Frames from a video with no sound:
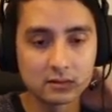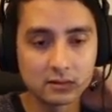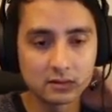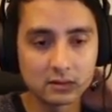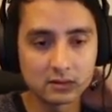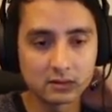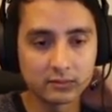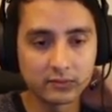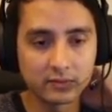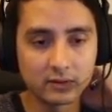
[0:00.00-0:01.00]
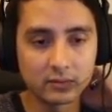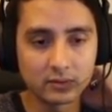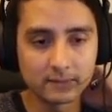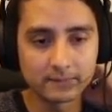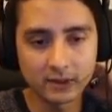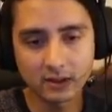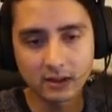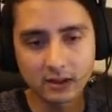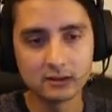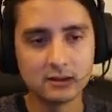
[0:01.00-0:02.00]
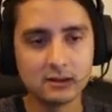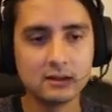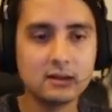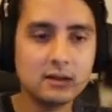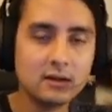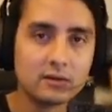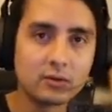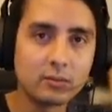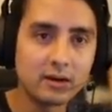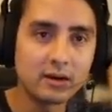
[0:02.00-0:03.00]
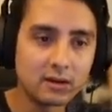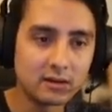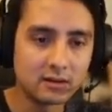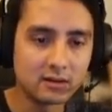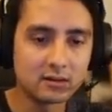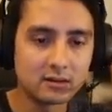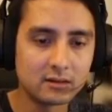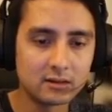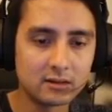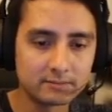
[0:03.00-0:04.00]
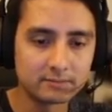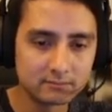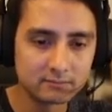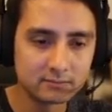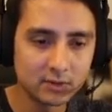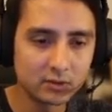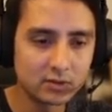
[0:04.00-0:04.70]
on Facebook. Okay. So bye and good job.